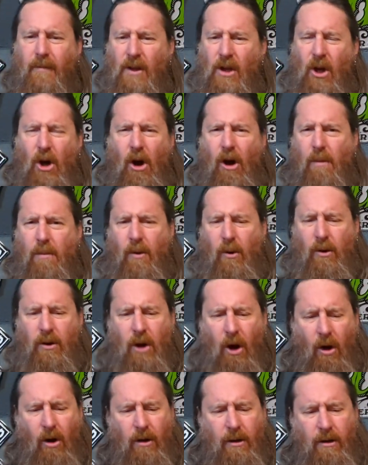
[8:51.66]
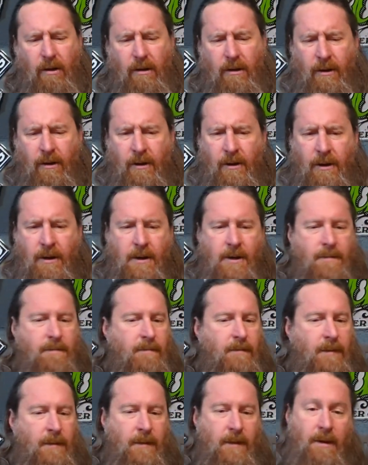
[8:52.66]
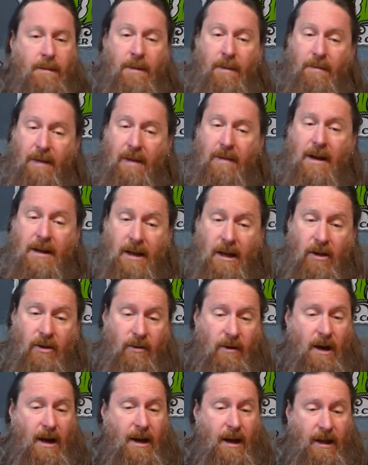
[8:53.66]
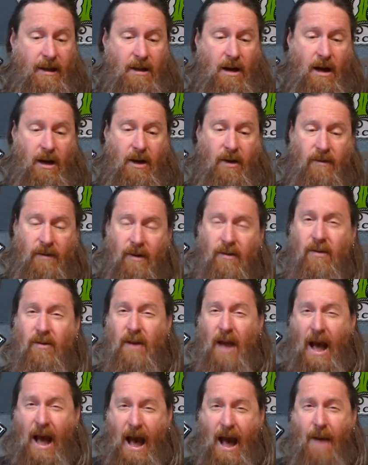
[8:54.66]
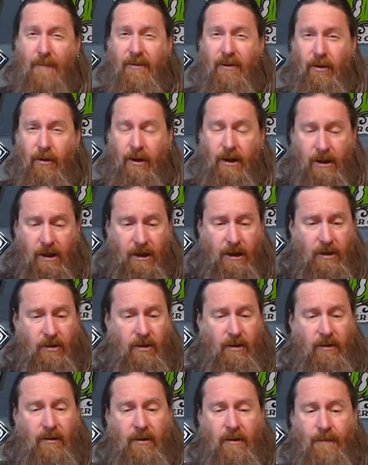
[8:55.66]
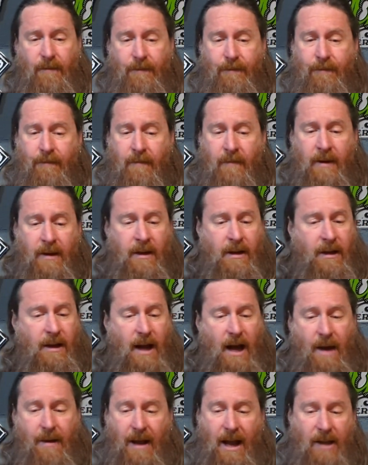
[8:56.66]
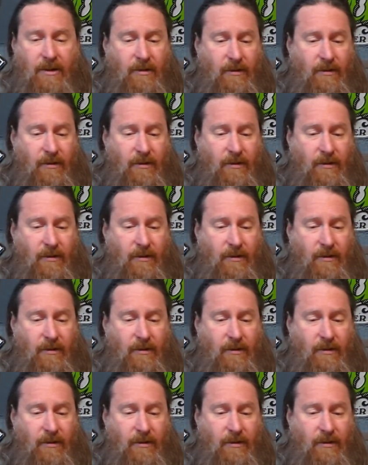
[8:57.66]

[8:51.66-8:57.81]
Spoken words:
cardboard carton. But maybe I need to try eggnog because this is absolutely delicious. I mean,